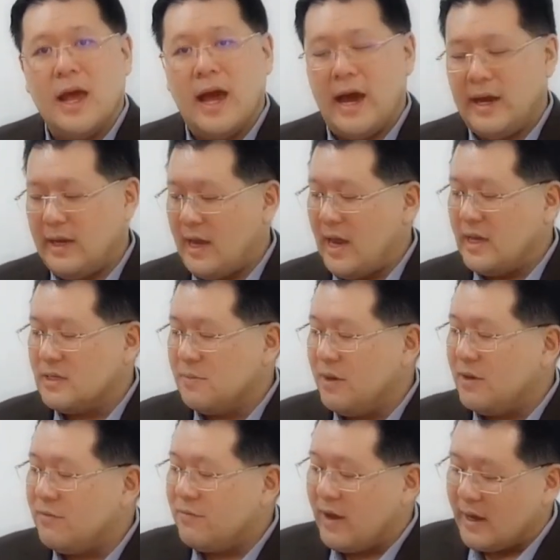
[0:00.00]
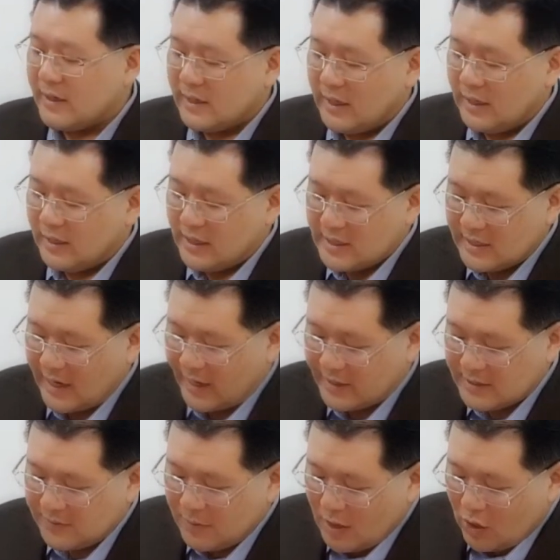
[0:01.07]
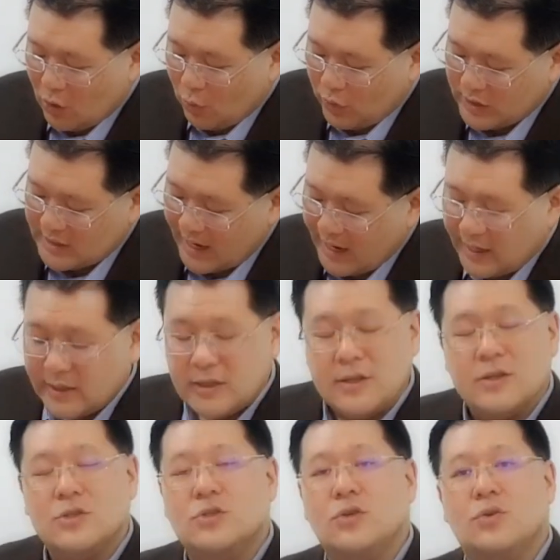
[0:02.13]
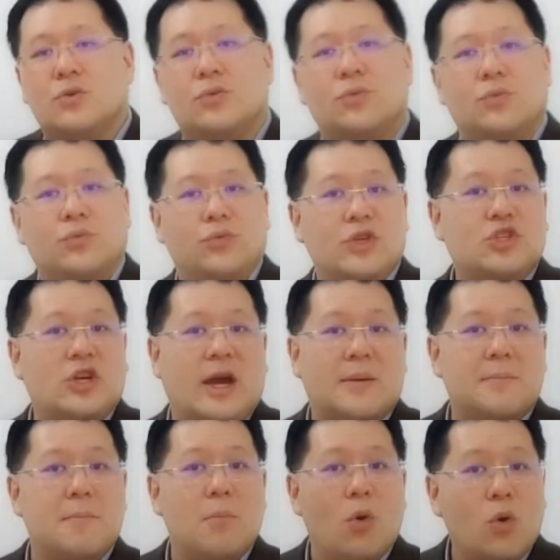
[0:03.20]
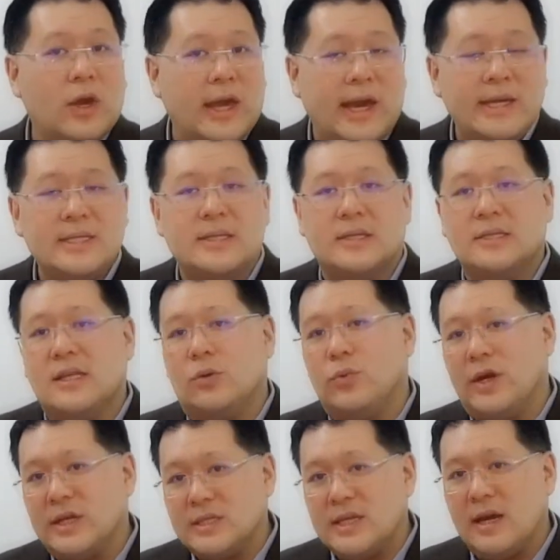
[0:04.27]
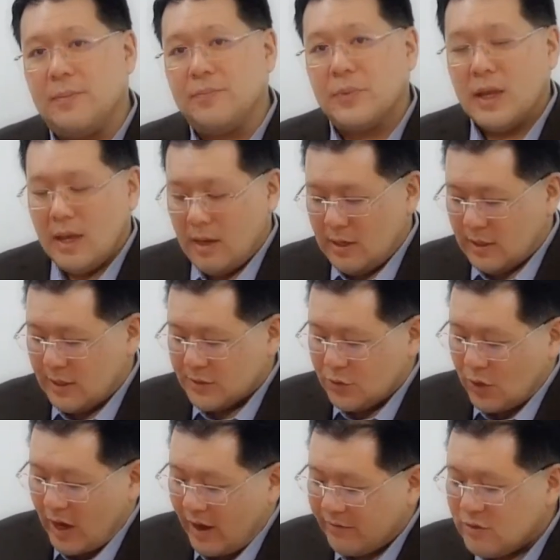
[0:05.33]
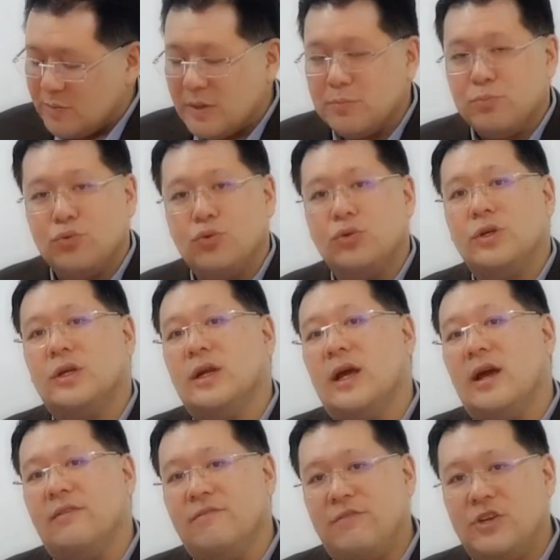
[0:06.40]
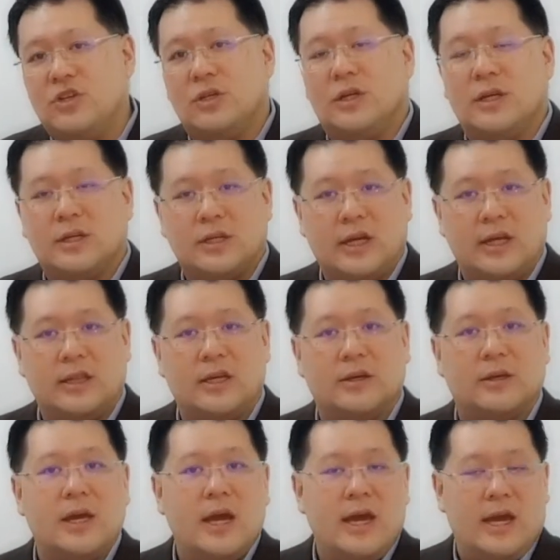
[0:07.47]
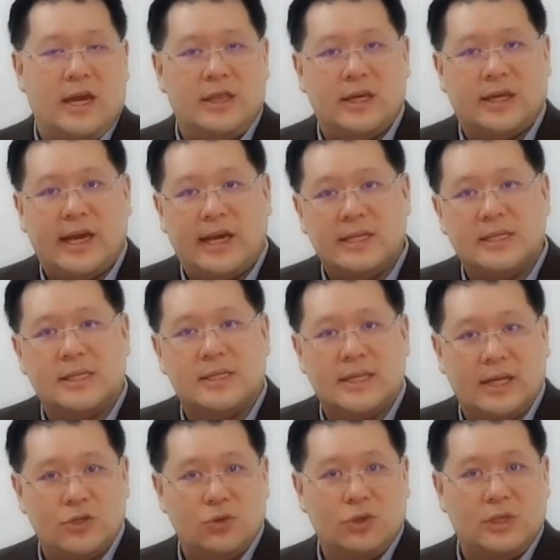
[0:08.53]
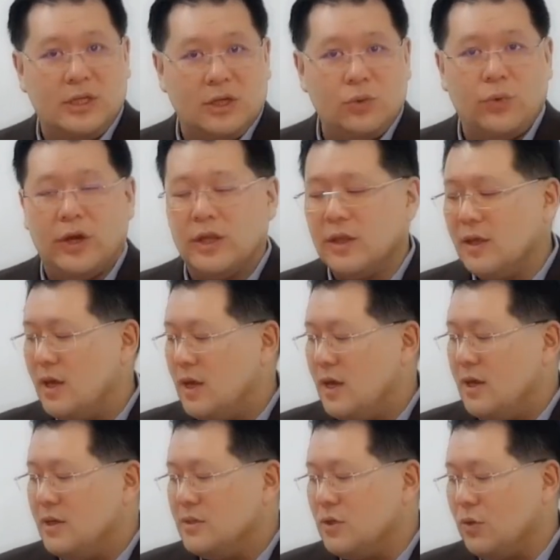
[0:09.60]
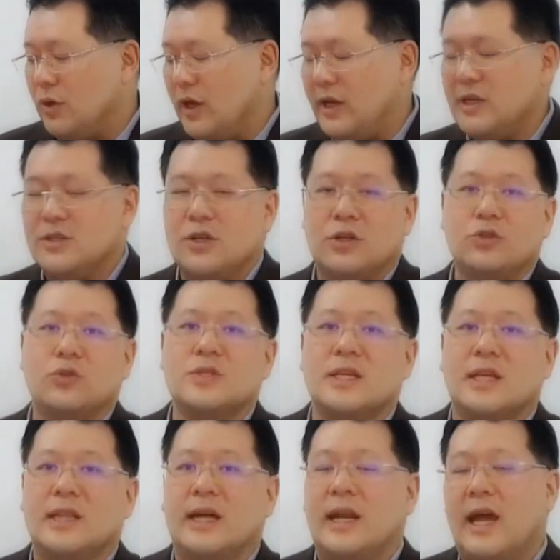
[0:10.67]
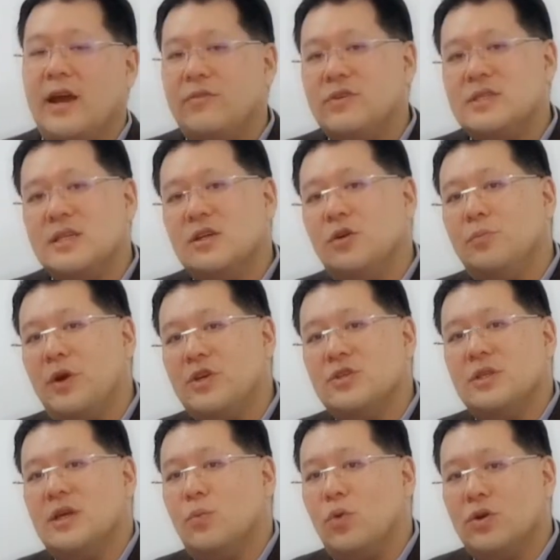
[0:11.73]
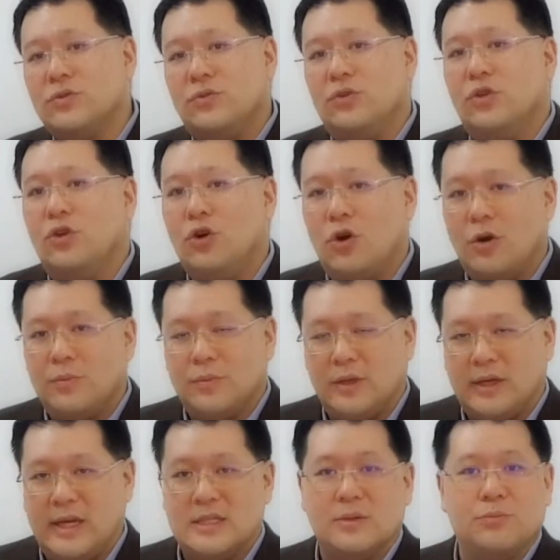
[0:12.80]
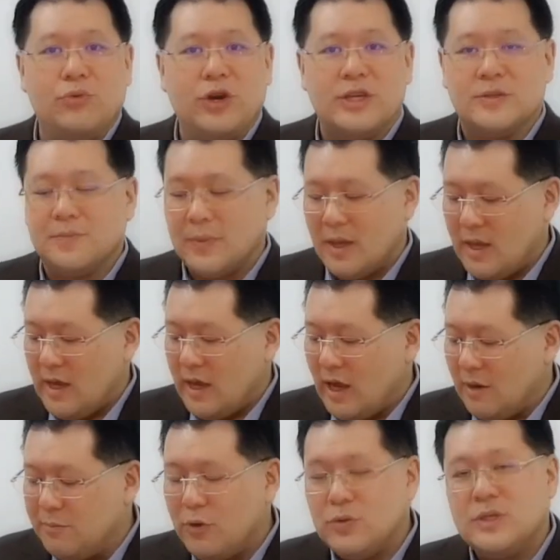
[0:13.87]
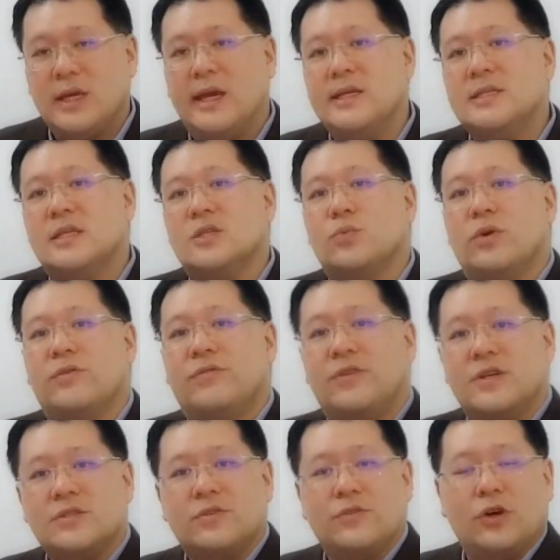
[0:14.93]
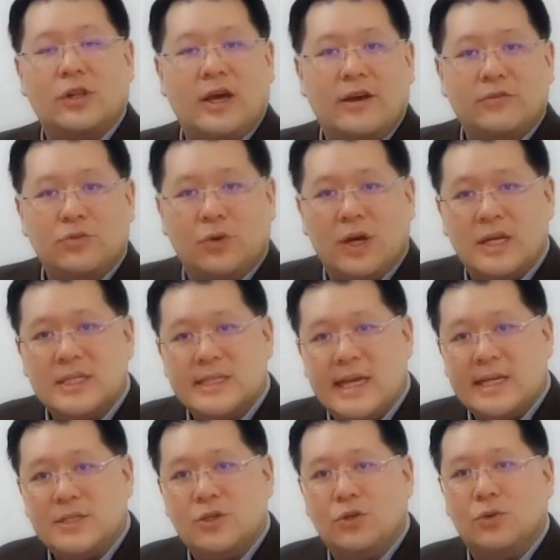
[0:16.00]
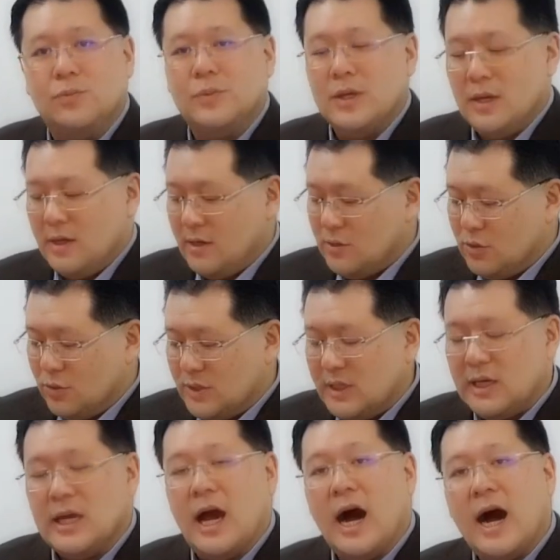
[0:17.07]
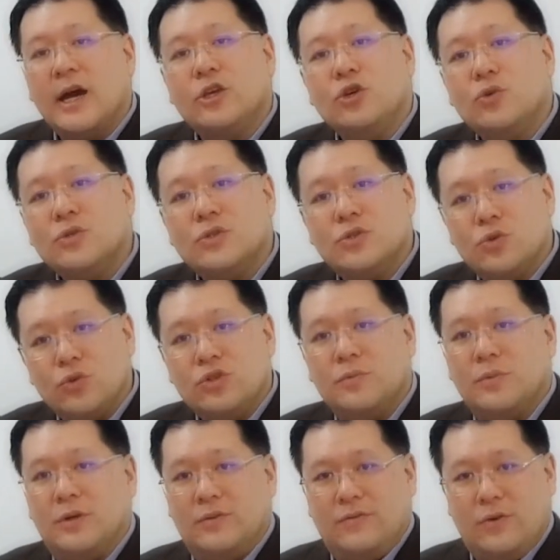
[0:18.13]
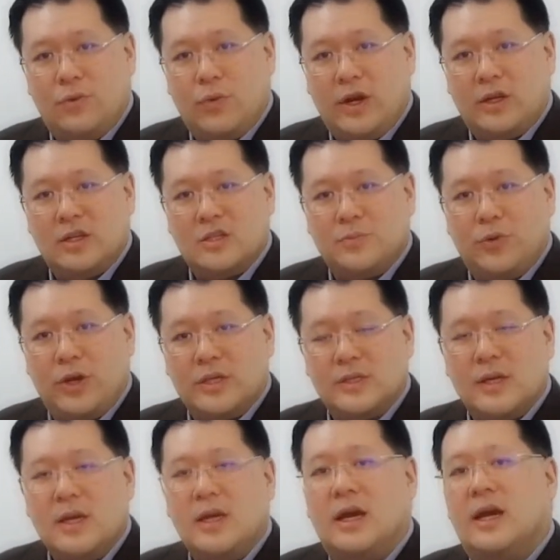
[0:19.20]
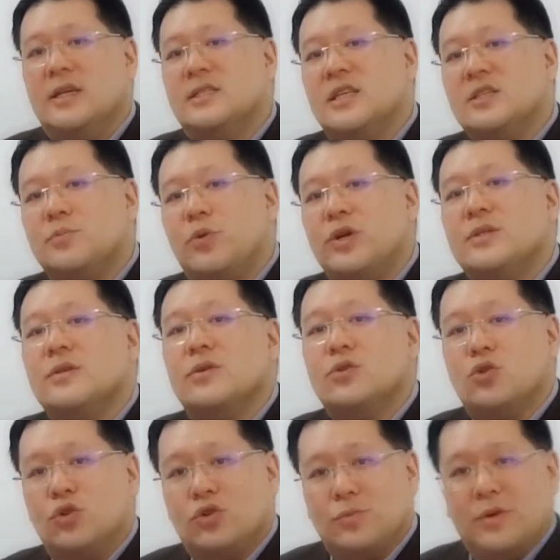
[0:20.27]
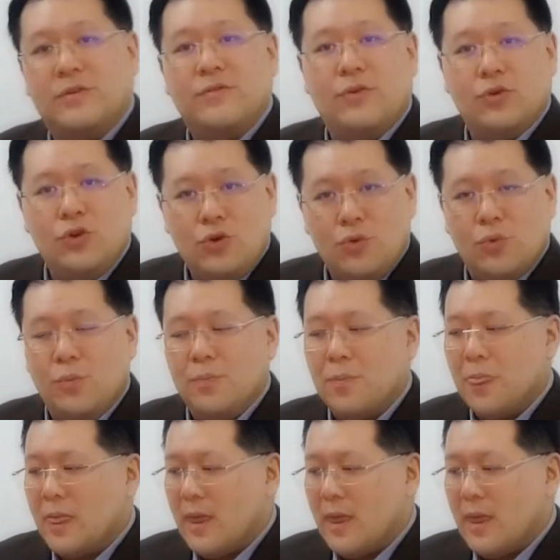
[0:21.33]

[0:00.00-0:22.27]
And as a matter of fact, in this case, we tend to reject more cases than we accept, because you have to be prudent and vigilant in the cases that you deal with. So it is not to say that every single patient that walks through the door gets a brace. In most cases, we first of all have to assess you to see, are you suitable for wearing this brace? Is this brace suitable for you?